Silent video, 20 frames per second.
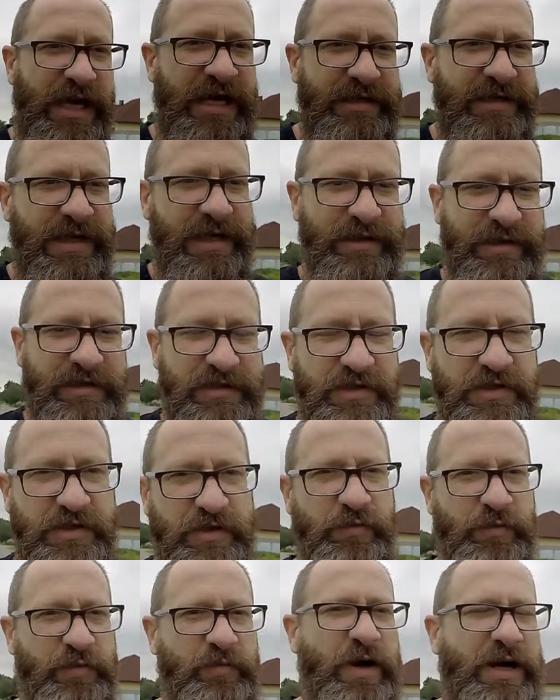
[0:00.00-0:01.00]
it had nothing to
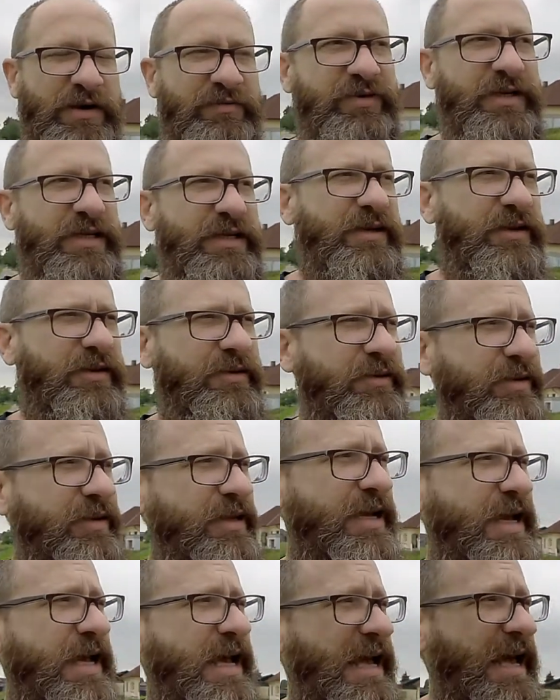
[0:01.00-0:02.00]
do with my video
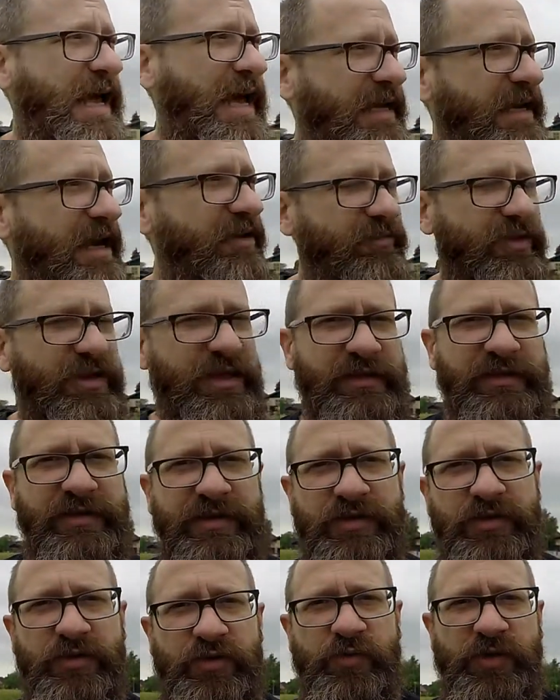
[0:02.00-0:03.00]
and everything to
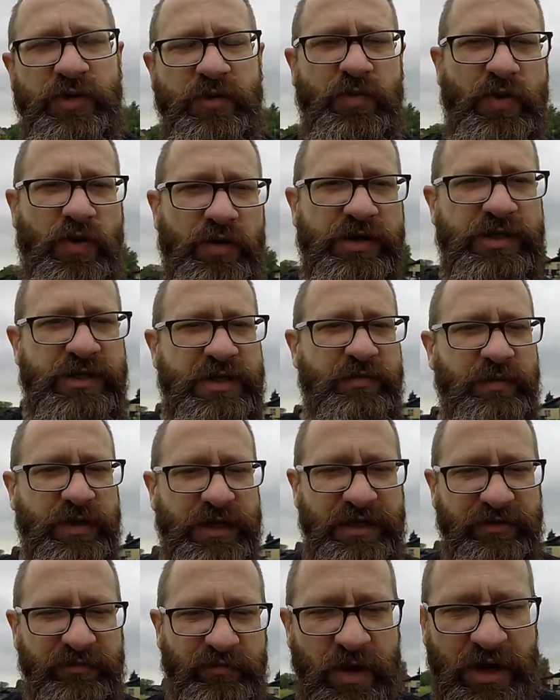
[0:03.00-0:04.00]
do with the
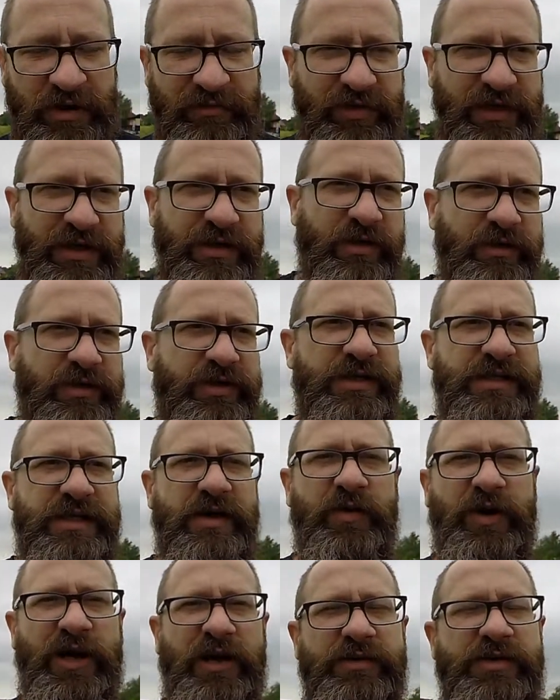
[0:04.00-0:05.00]
proximity of my video to
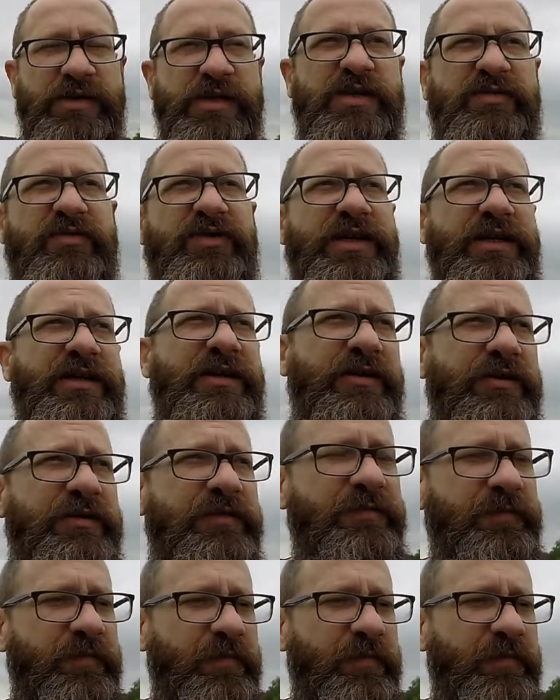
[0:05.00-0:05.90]
someone else's video.